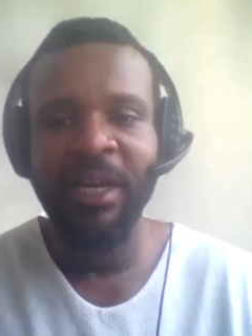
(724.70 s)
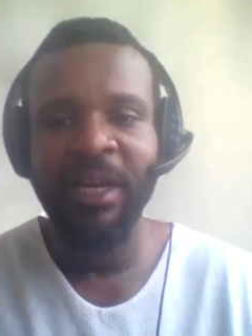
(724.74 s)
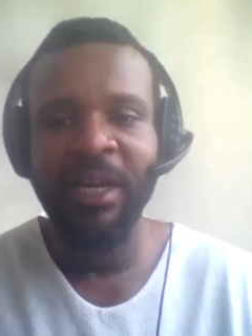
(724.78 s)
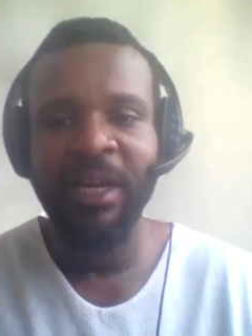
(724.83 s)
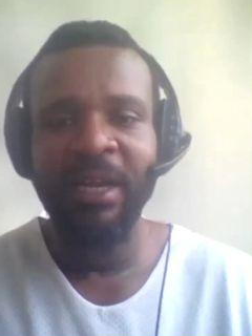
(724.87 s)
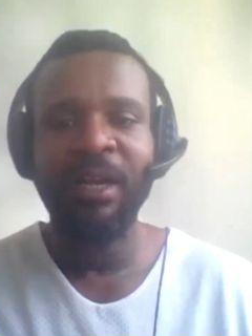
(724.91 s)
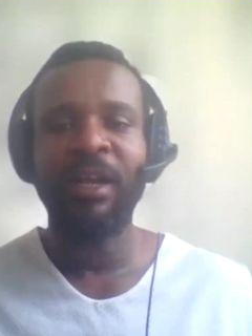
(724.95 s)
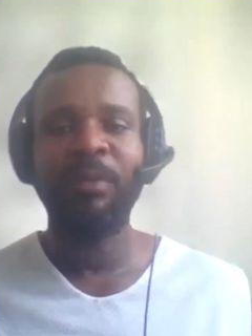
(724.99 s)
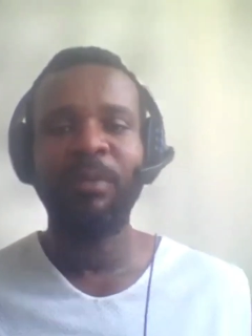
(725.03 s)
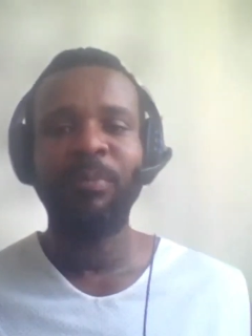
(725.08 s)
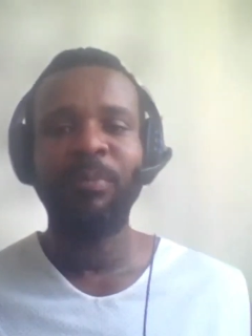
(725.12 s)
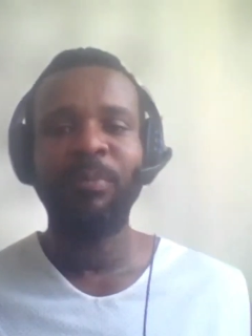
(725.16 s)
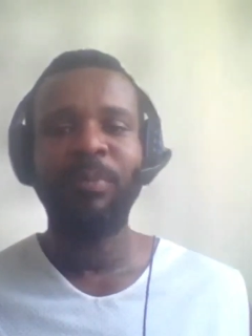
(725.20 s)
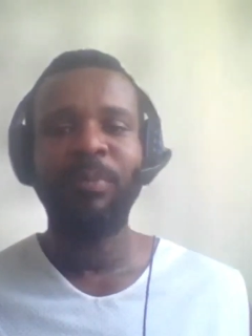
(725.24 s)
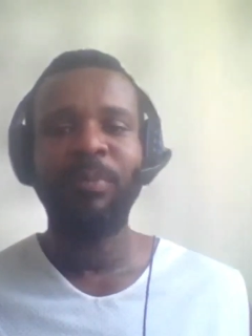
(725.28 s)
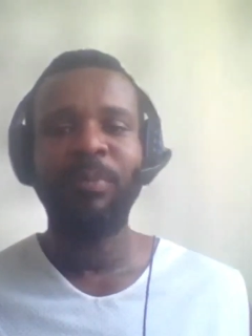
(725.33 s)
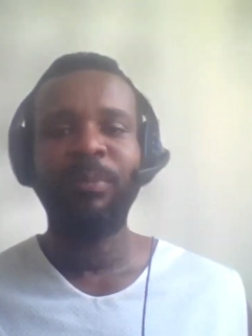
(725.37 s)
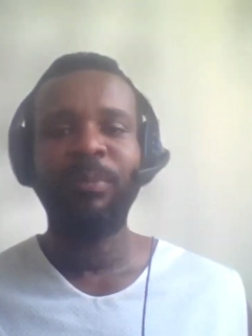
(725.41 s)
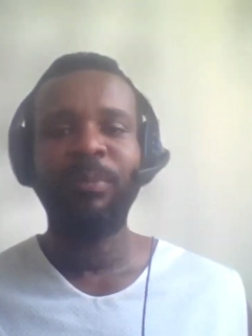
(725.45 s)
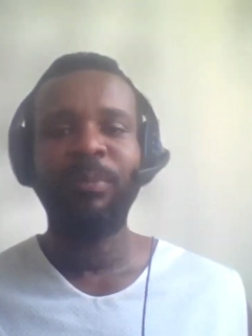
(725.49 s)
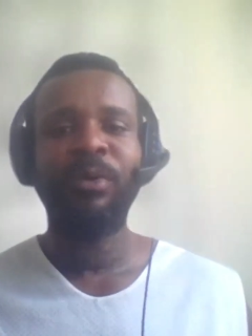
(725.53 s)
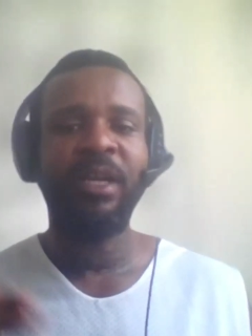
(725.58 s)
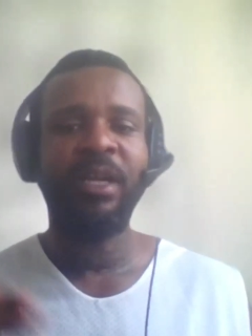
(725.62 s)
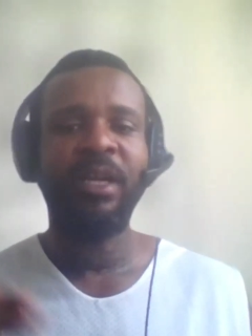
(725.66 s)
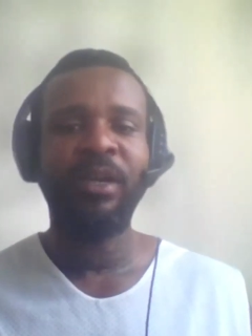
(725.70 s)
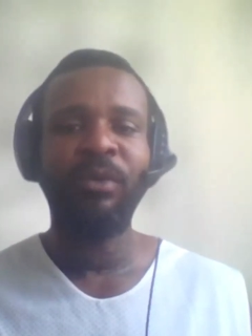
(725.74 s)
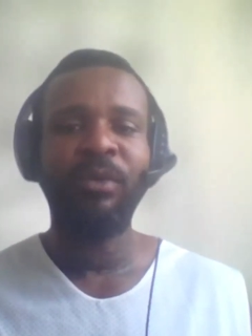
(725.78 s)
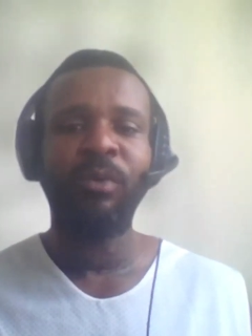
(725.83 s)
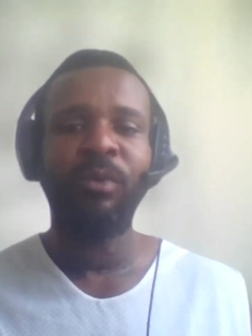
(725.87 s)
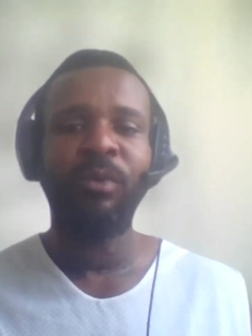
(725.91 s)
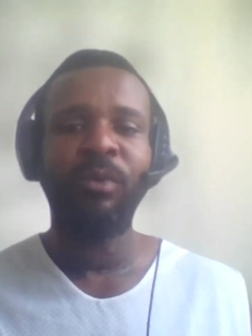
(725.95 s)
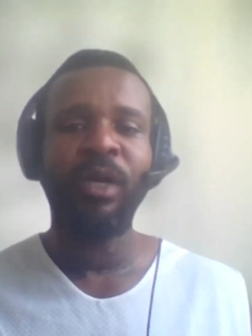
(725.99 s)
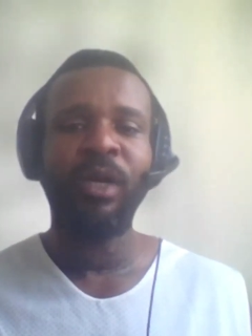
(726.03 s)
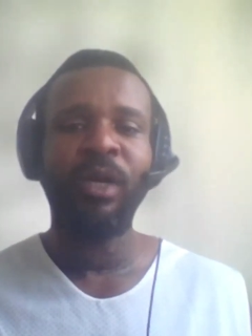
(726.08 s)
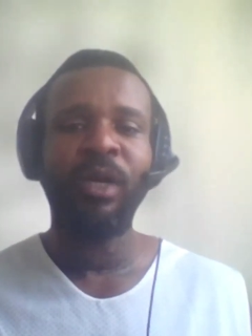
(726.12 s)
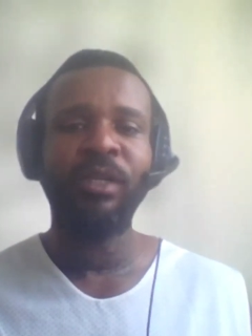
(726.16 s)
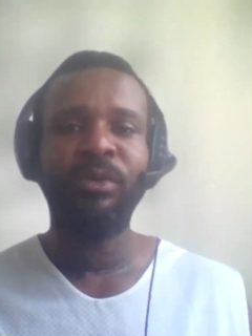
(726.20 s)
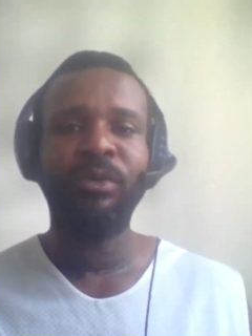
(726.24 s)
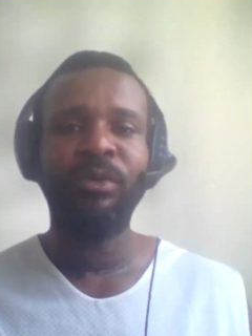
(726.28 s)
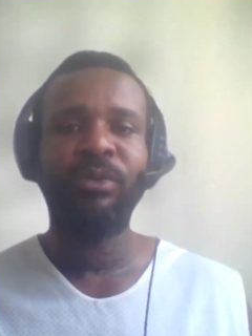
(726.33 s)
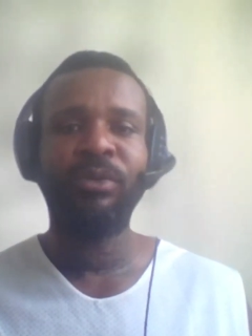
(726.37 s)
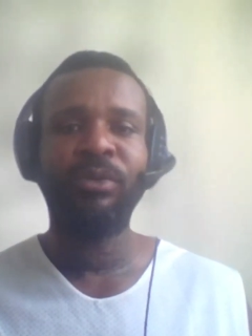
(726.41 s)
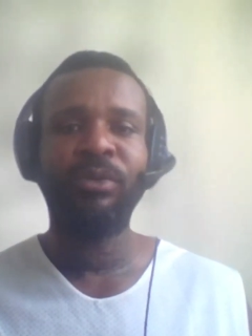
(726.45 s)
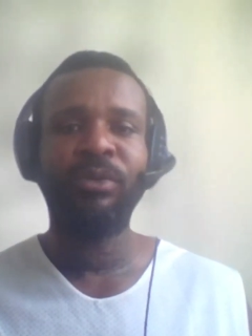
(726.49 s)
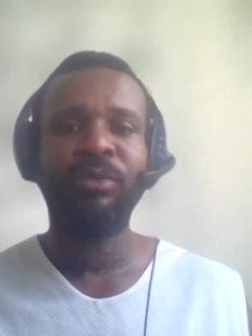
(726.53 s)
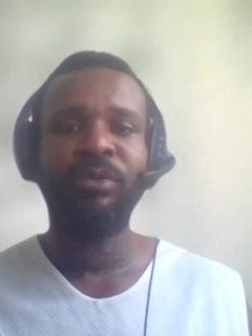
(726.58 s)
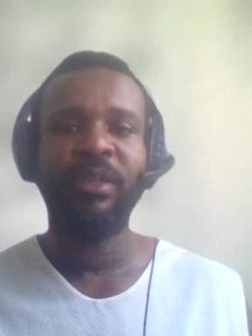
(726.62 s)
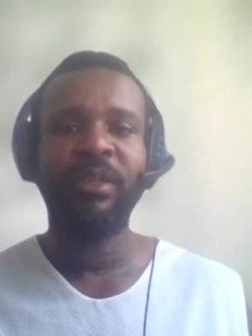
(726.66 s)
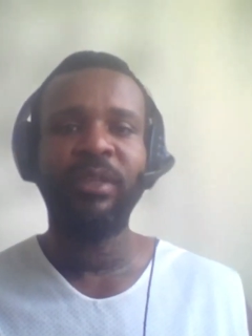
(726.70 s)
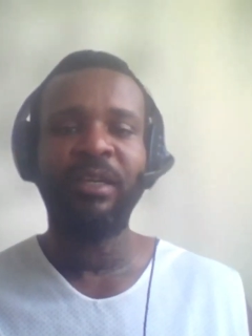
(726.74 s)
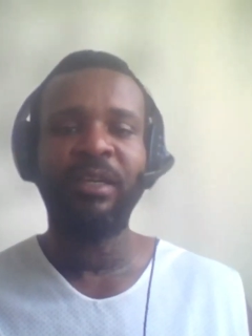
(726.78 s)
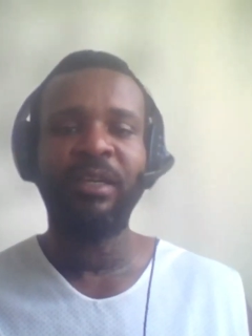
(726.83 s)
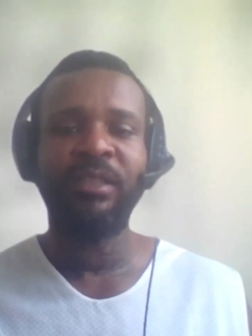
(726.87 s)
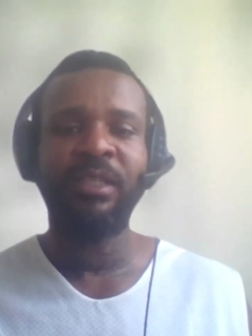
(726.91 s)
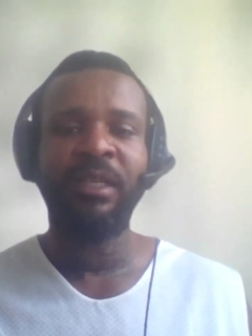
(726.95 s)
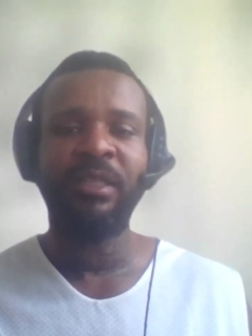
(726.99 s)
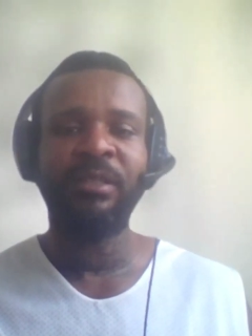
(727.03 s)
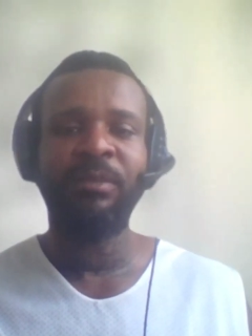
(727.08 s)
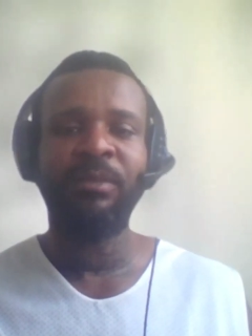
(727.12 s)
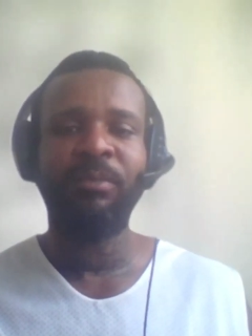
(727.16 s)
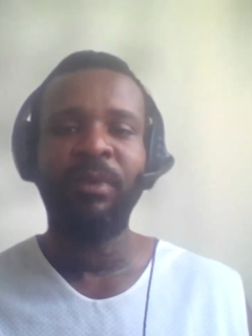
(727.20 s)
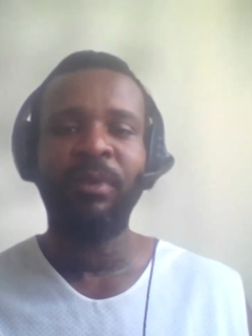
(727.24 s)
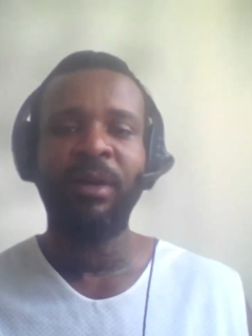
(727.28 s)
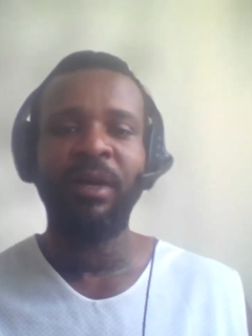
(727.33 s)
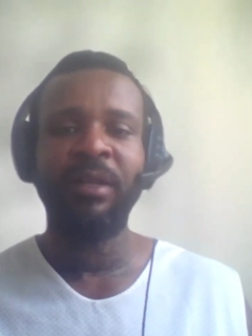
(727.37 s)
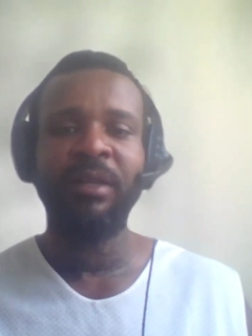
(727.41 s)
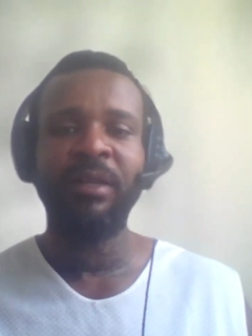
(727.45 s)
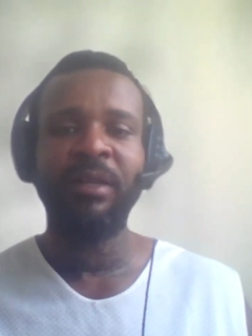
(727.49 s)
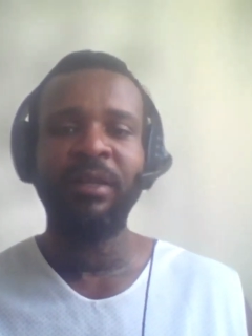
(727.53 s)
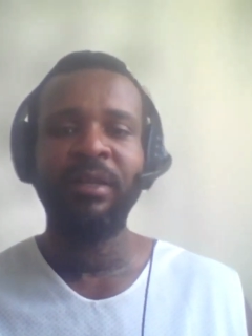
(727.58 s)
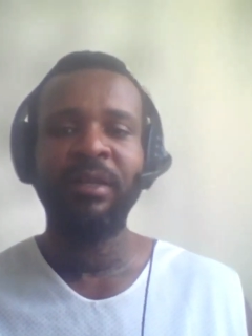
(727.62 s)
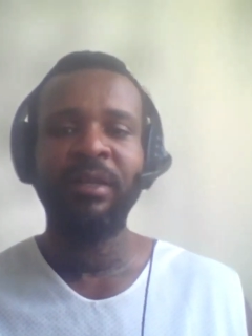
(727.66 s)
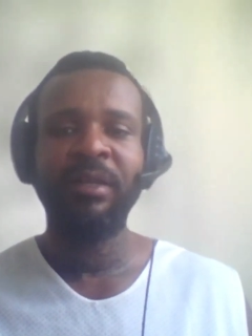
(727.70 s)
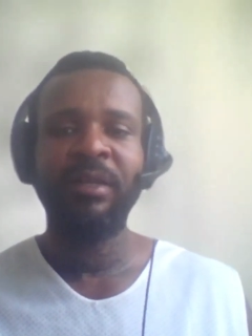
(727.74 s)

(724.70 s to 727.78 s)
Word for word: a lot of people who were making yeah. one, two, three thousand dollars a month